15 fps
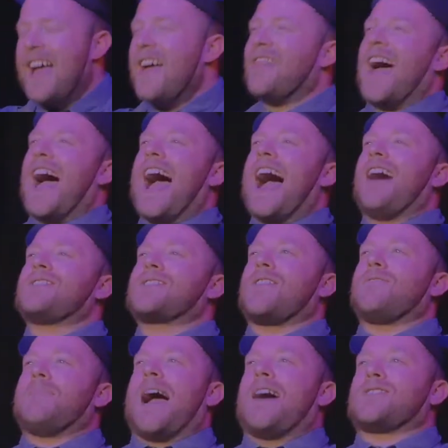the House
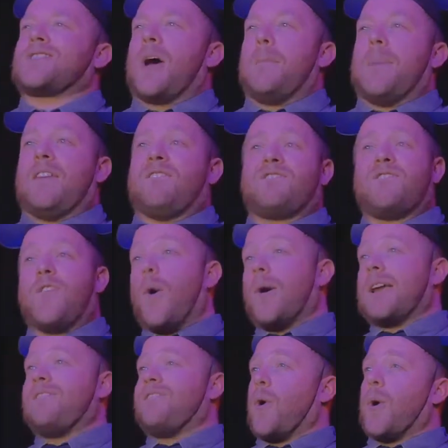of Mouse opened
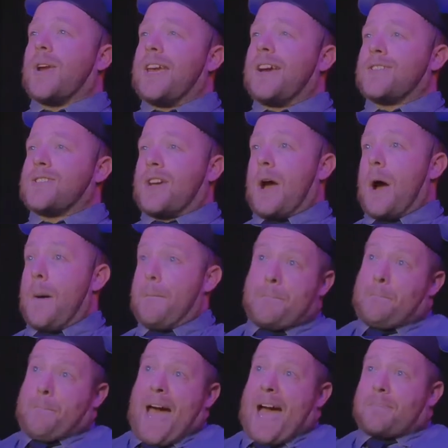44 years ago,
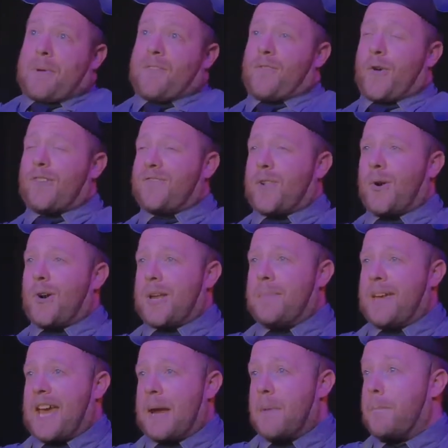back before Florida
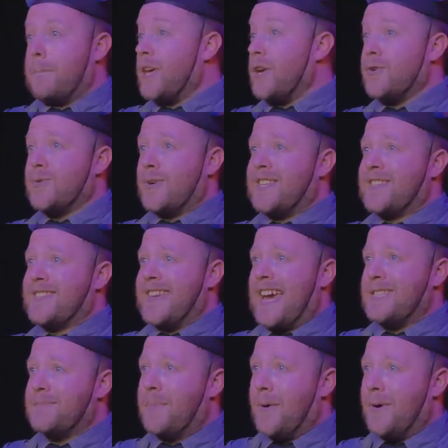became a putrid
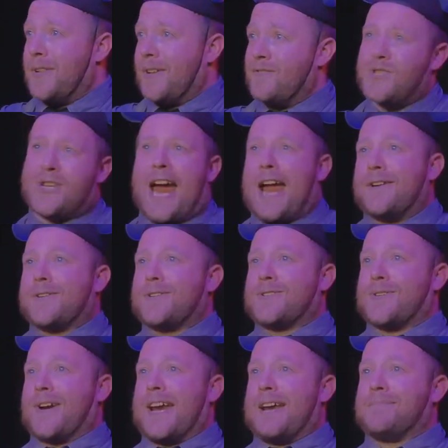cesspool of shattered
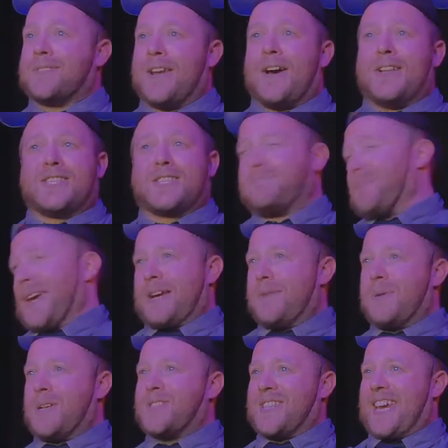dreams and
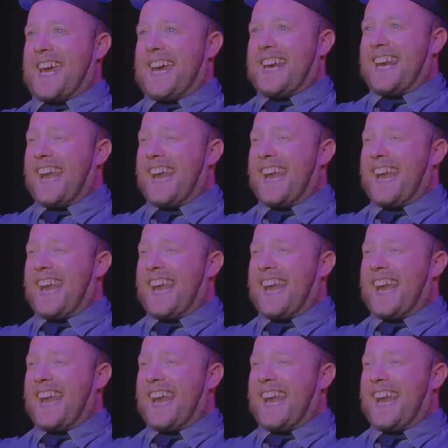unspeakable sin.